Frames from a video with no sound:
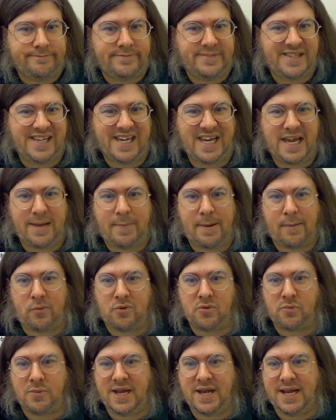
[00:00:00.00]
they keep up
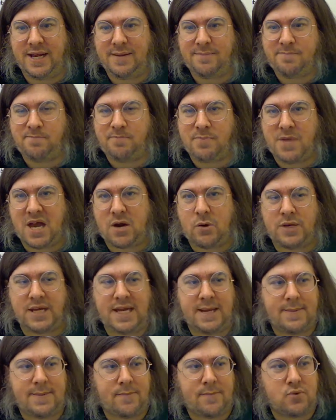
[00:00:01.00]
with me. I don't really
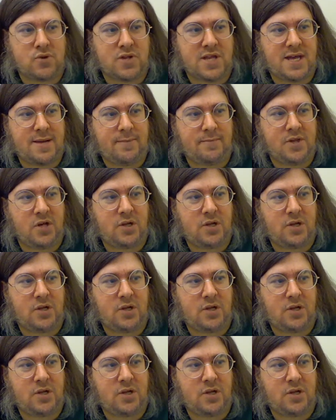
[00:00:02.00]
keep up with them.